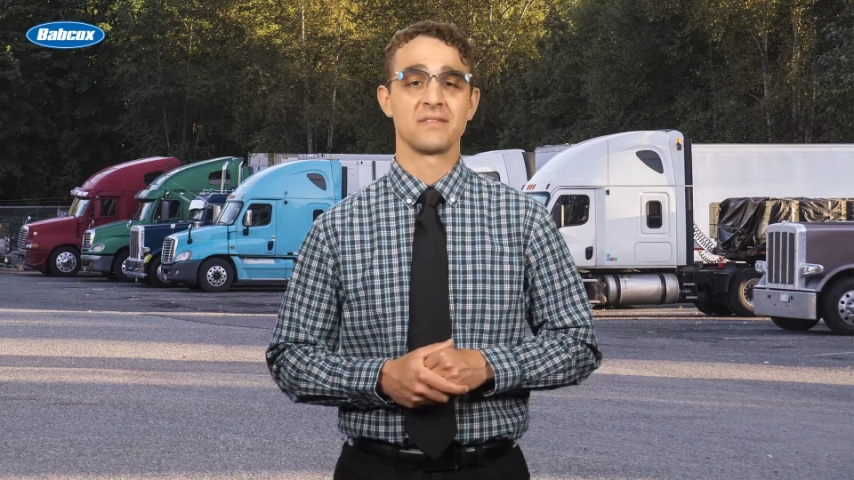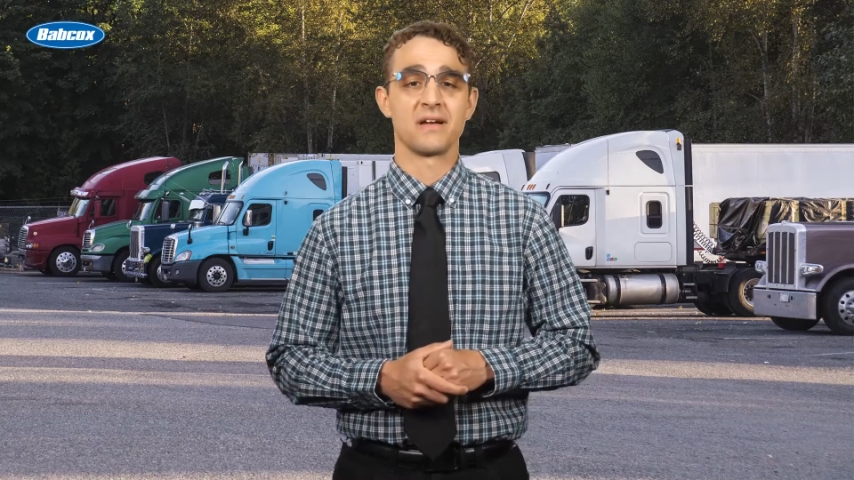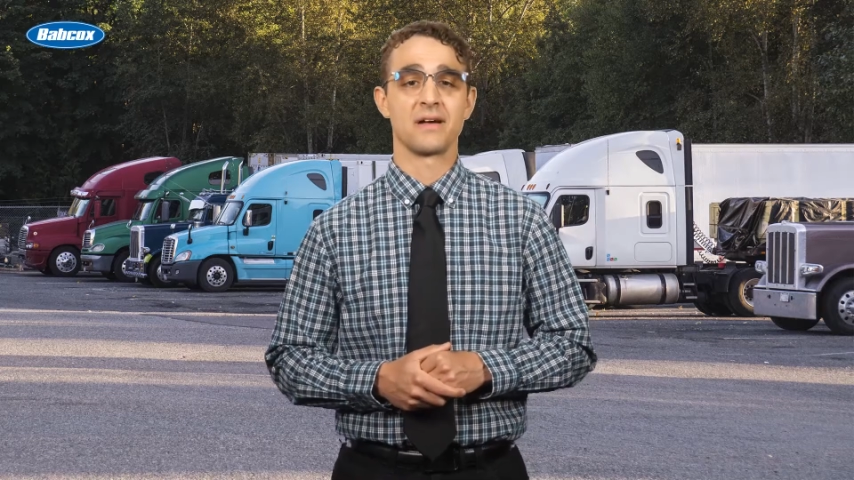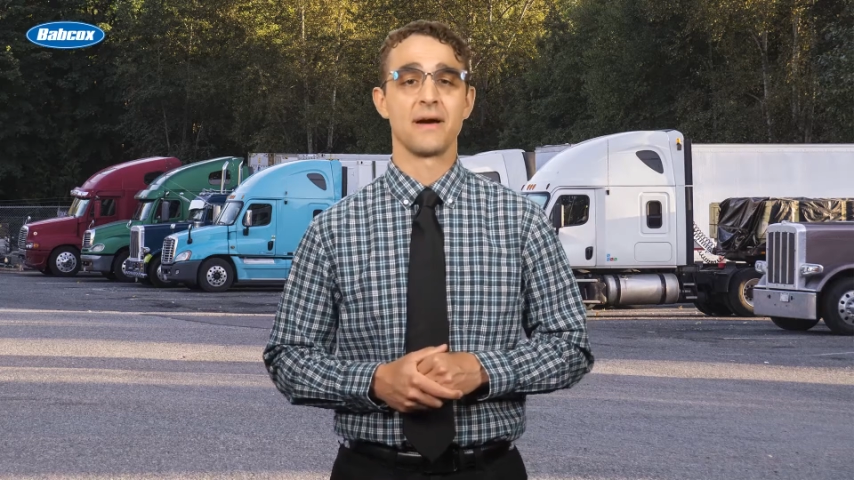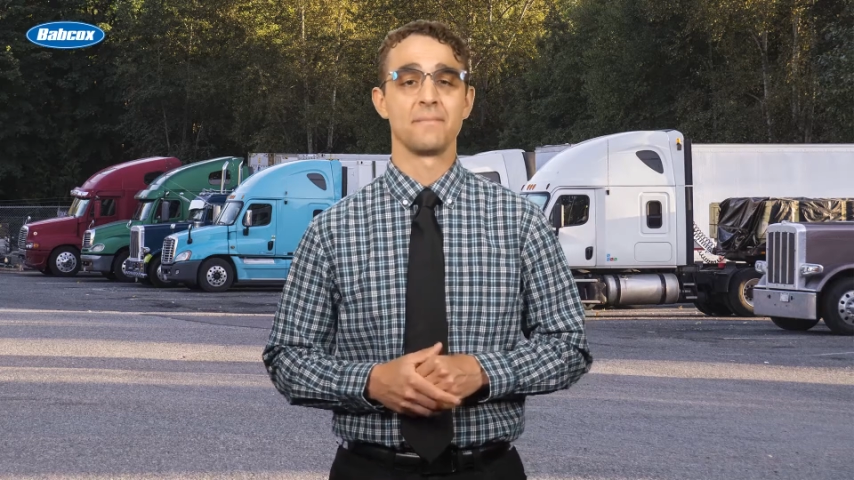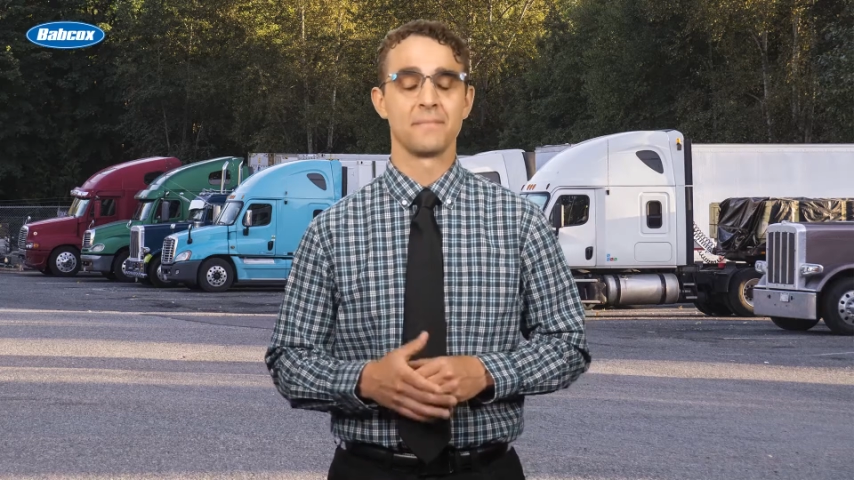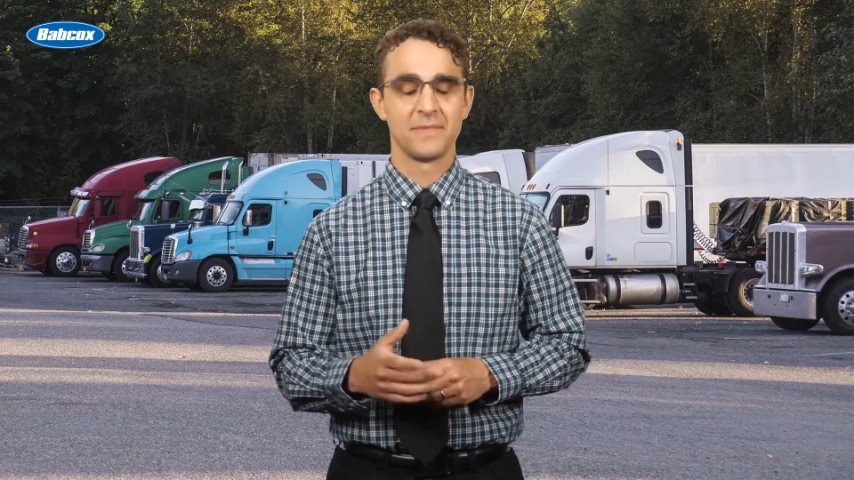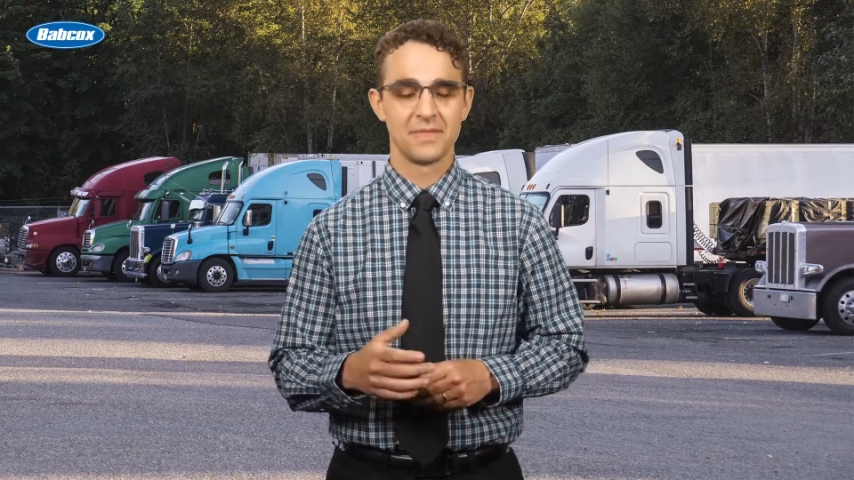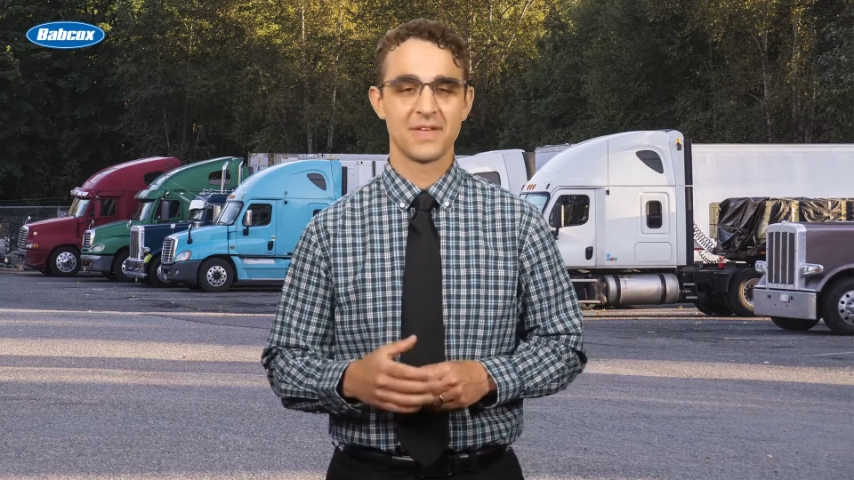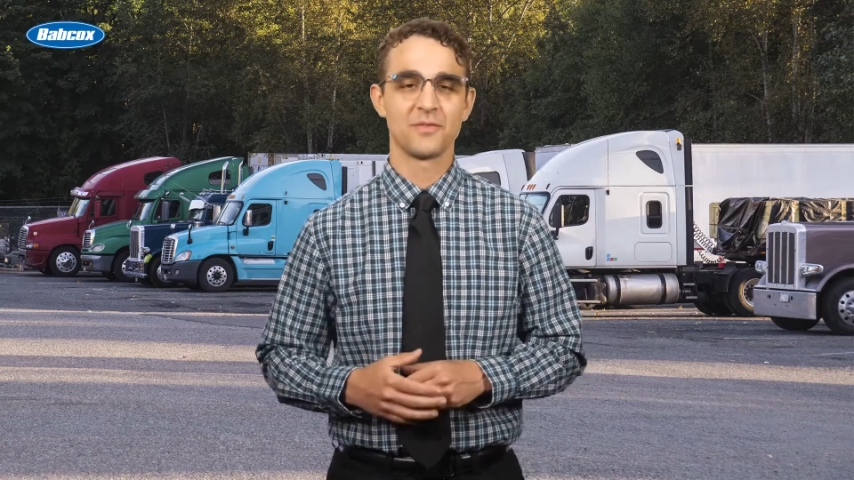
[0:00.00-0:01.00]
dot com.
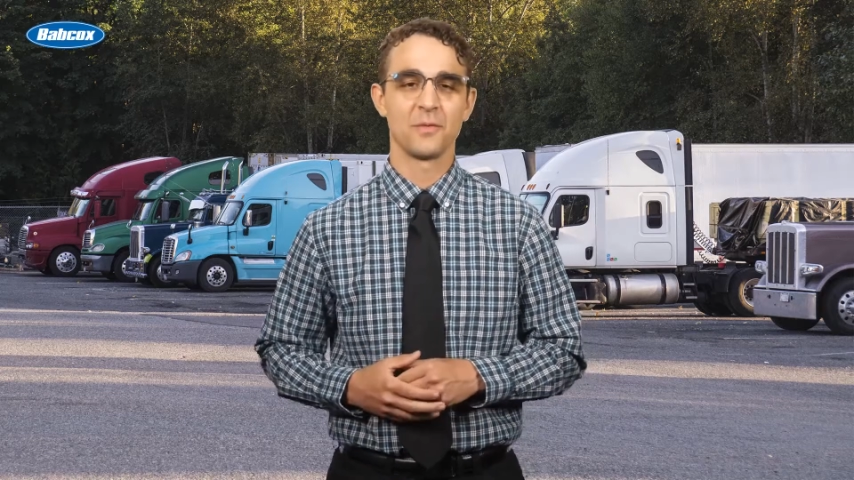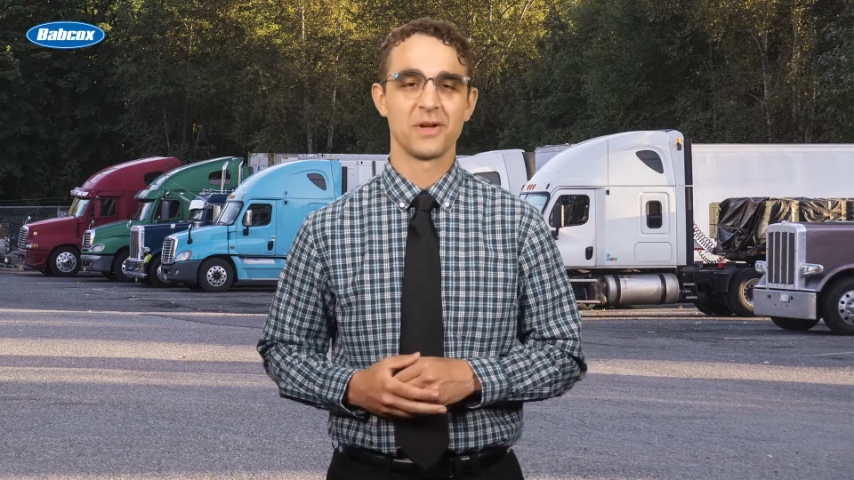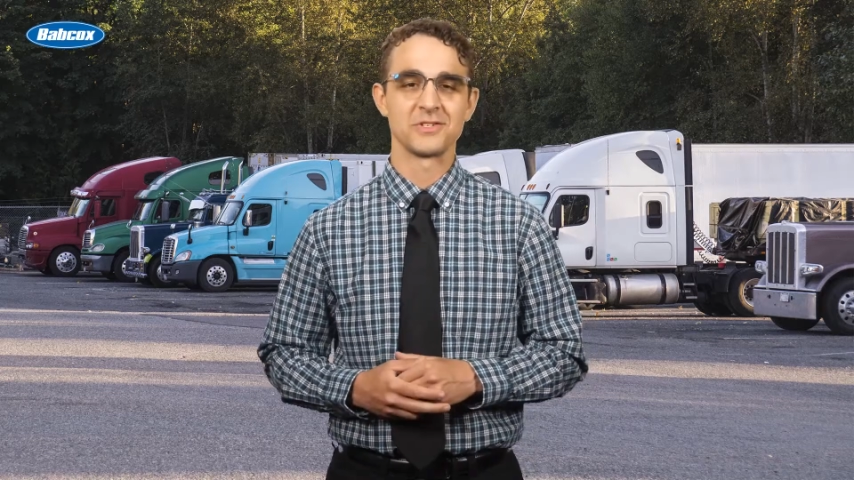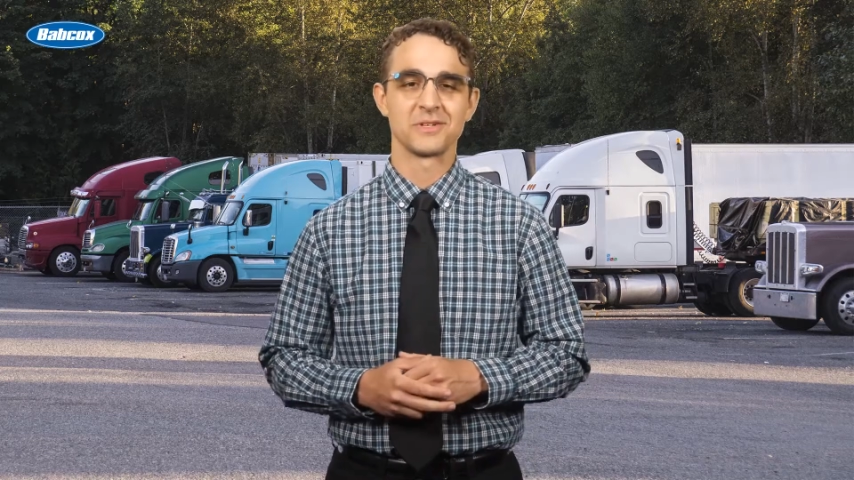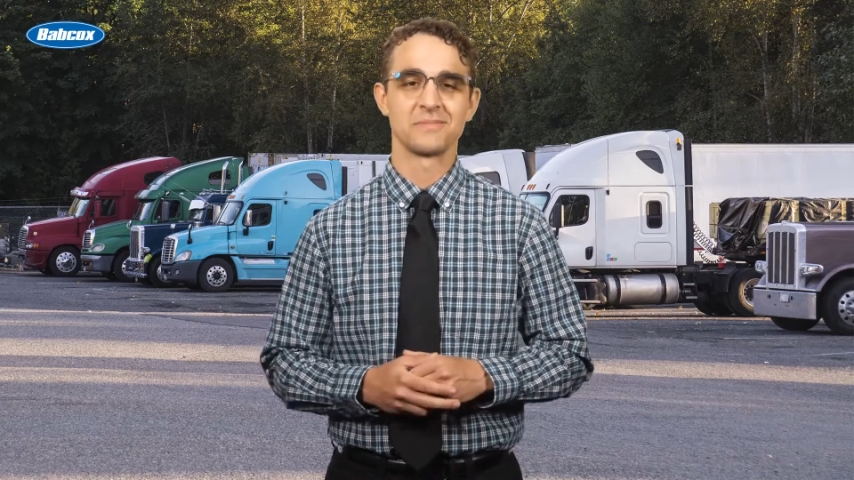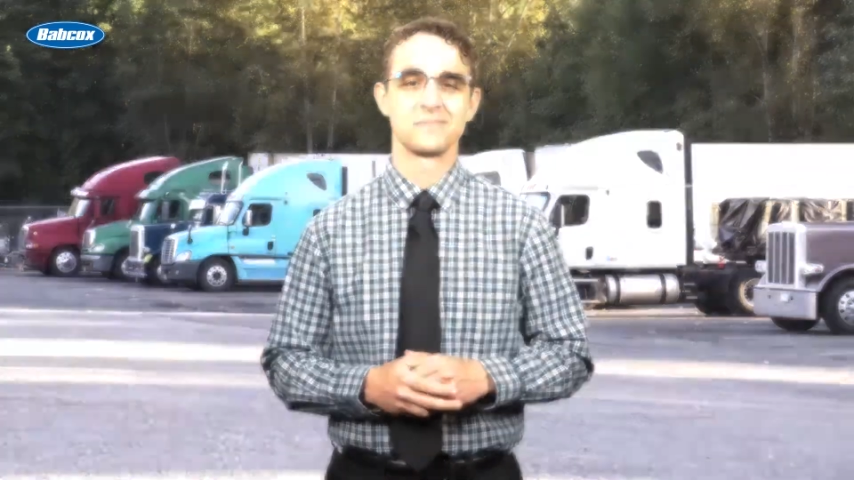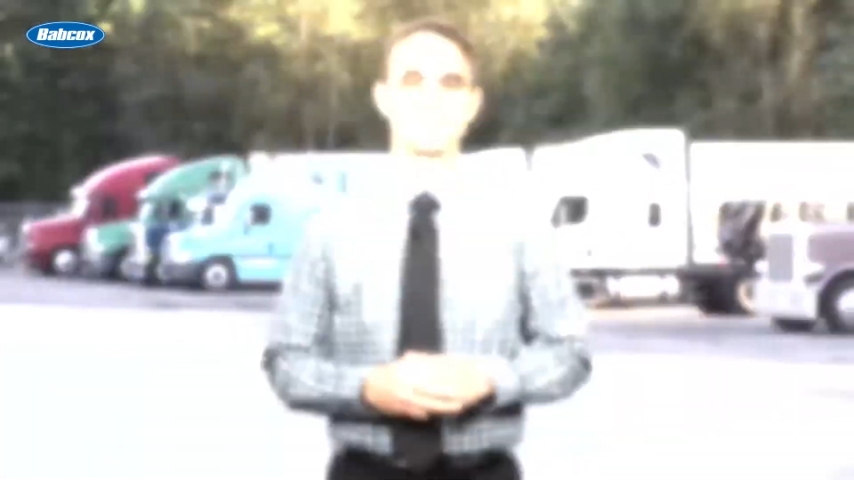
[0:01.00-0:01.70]
Thanks for watching.